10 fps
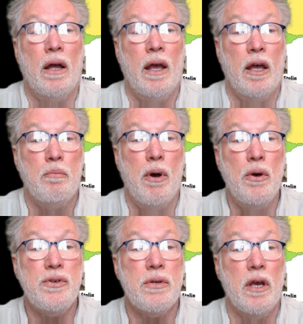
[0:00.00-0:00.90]
In,
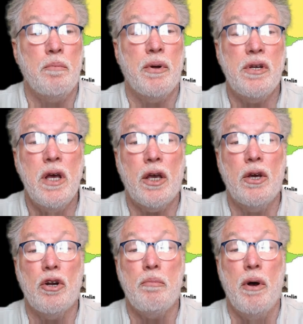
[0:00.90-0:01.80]
both, in
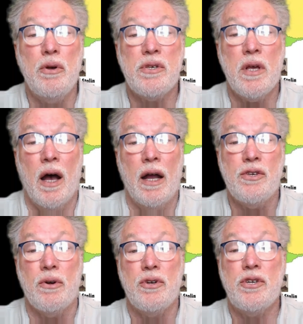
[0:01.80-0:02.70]
particular, both sides
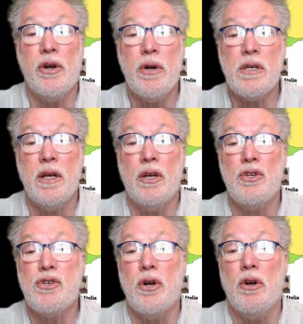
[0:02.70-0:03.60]
are seriously
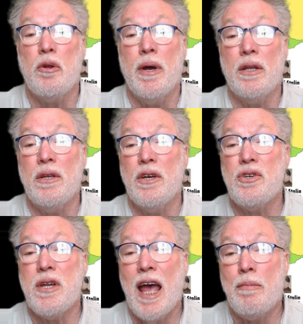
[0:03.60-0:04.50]
concerned about the
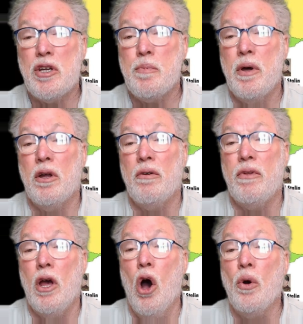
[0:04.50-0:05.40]
establishment of
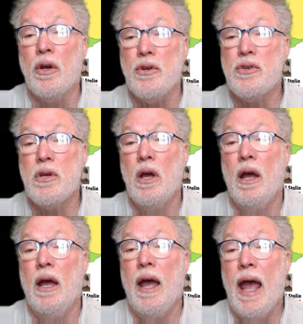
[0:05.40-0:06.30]
the AUKUS,
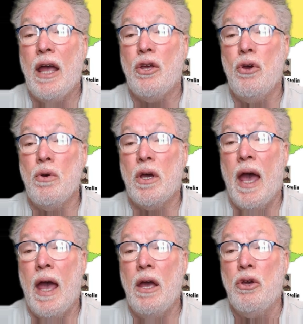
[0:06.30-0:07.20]
A U
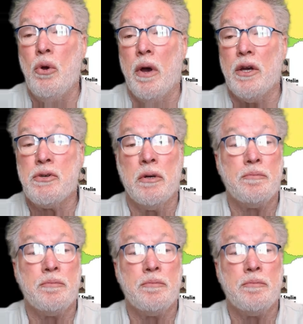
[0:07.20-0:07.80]
K U S